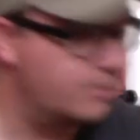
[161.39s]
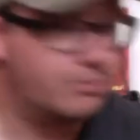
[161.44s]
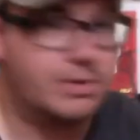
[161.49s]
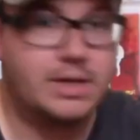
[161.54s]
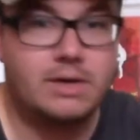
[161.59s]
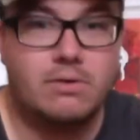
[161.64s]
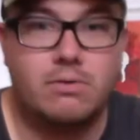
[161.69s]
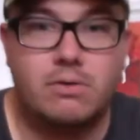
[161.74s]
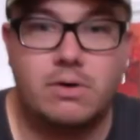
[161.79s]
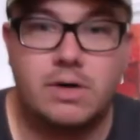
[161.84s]

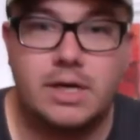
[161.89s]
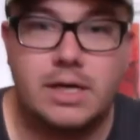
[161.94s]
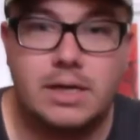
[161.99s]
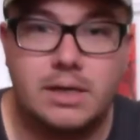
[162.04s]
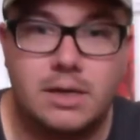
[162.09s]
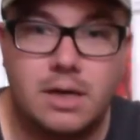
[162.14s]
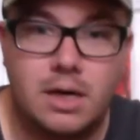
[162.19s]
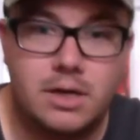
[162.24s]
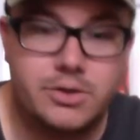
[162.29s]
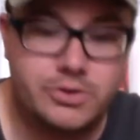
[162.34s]

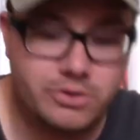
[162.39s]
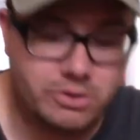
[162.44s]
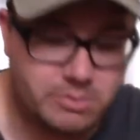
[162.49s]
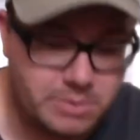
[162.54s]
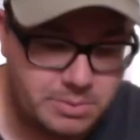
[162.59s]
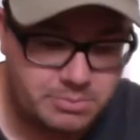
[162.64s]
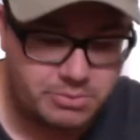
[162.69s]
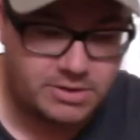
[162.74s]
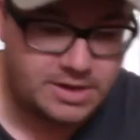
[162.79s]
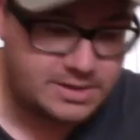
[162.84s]
recording,
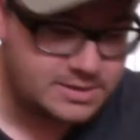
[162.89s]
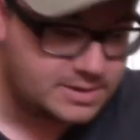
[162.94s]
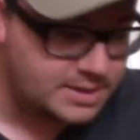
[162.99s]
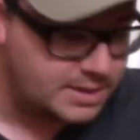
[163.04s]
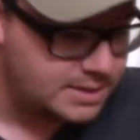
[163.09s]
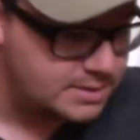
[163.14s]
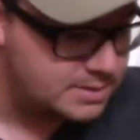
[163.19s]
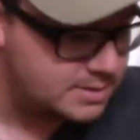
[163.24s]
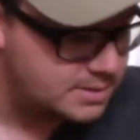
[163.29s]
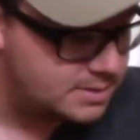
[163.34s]
German
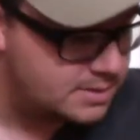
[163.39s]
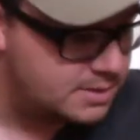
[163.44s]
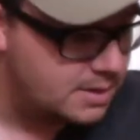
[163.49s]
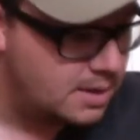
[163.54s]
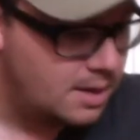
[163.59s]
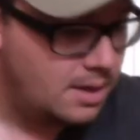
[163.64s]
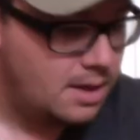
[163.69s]
pressings,